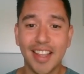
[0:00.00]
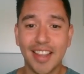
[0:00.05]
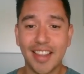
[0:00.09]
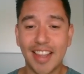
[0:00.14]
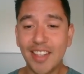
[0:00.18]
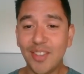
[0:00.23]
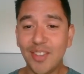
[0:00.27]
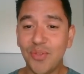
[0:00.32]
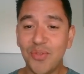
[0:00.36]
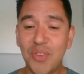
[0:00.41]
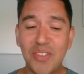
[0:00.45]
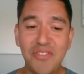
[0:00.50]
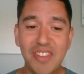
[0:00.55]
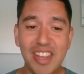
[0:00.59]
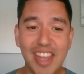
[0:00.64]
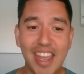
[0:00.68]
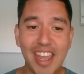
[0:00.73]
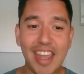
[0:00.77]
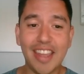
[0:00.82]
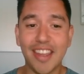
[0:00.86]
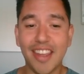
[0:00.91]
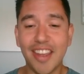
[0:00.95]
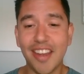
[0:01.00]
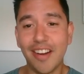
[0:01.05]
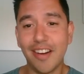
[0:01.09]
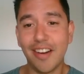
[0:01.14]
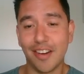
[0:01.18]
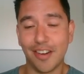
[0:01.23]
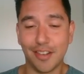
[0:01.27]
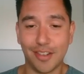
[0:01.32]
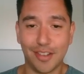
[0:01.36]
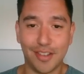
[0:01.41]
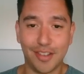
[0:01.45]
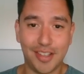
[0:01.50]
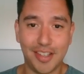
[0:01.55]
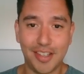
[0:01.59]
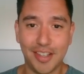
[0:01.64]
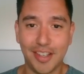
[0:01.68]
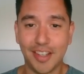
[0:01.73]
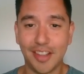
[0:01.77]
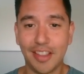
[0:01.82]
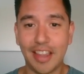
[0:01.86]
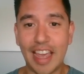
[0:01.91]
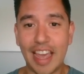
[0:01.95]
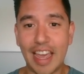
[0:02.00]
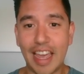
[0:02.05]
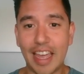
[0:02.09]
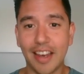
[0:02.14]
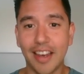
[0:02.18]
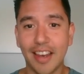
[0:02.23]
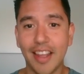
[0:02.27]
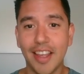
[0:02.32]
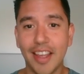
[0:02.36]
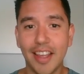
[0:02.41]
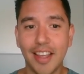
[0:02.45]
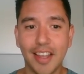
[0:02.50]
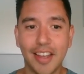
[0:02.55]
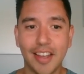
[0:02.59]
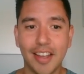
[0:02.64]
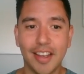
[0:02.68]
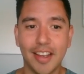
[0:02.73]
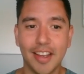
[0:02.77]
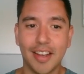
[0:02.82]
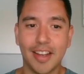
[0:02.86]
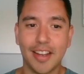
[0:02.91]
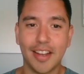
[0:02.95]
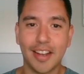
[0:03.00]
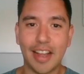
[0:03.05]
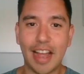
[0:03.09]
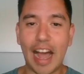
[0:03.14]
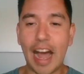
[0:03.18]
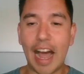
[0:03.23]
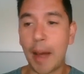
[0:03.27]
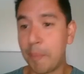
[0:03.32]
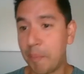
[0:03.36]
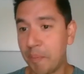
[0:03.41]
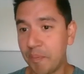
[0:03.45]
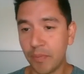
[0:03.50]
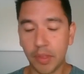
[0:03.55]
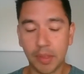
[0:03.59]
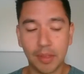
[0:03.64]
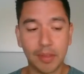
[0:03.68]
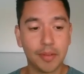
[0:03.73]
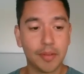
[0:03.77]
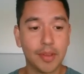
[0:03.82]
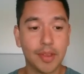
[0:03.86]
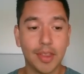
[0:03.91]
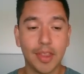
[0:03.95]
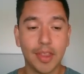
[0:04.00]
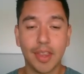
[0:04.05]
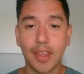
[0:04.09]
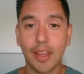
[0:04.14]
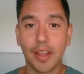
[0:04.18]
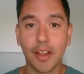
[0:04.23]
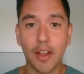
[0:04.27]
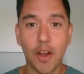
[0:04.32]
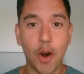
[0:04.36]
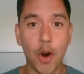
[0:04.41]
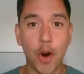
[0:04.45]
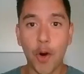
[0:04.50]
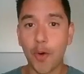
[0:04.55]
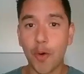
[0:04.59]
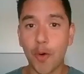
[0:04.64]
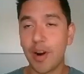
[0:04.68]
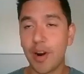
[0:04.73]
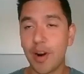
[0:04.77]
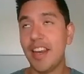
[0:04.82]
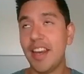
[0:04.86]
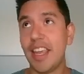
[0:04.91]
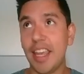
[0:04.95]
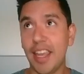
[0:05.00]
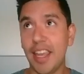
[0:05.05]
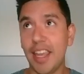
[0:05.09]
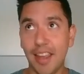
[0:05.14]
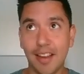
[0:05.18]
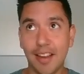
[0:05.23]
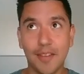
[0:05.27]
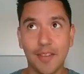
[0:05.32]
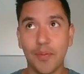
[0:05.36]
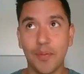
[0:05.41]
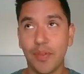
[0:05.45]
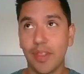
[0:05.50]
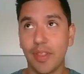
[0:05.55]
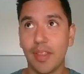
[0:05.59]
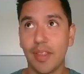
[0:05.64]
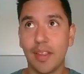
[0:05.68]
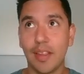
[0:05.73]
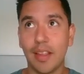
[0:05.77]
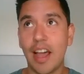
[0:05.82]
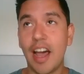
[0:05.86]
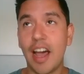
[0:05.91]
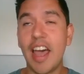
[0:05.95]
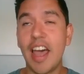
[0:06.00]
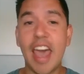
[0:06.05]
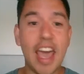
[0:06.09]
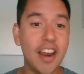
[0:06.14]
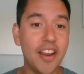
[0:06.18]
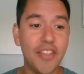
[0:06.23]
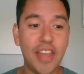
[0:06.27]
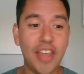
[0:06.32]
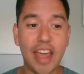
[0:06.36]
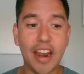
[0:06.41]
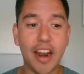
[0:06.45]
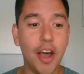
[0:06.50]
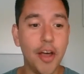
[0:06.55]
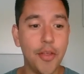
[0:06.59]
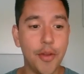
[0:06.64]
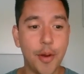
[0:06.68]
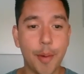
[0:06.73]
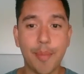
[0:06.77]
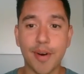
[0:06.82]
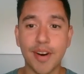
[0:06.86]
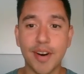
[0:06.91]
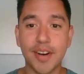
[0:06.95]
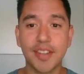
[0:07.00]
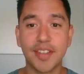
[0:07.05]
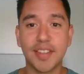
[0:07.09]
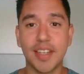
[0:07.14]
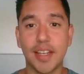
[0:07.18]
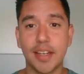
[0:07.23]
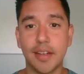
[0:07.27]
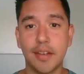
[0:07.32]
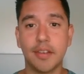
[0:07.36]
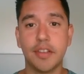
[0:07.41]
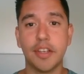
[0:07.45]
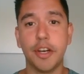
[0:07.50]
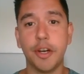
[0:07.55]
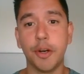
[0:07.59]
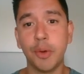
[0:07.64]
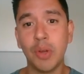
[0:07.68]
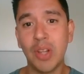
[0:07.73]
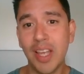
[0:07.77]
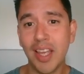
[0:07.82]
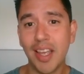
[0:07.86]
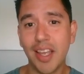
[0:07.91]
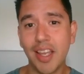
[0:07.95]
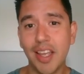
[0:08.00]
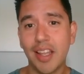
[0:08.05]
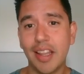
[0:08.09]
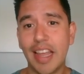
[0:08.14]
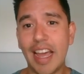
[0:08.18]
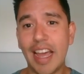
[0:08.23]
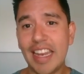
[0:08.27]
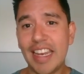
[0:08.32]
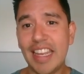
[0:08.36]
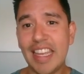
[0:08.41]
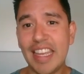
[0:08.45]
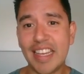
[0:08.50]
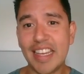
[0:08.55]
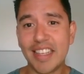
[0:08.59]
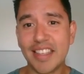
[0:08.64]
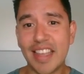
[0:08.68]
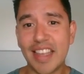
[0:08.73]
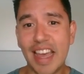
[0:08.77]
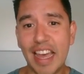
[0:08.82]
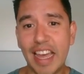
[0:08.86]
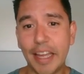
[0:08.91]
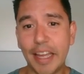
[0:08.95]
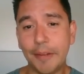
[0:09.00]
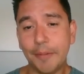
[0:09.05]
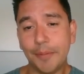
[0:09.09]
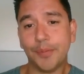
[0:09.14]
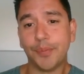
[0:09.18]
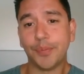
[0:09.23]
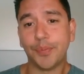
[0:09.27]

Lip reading: 58 years that I'm already ahead of that other person. So the idea is that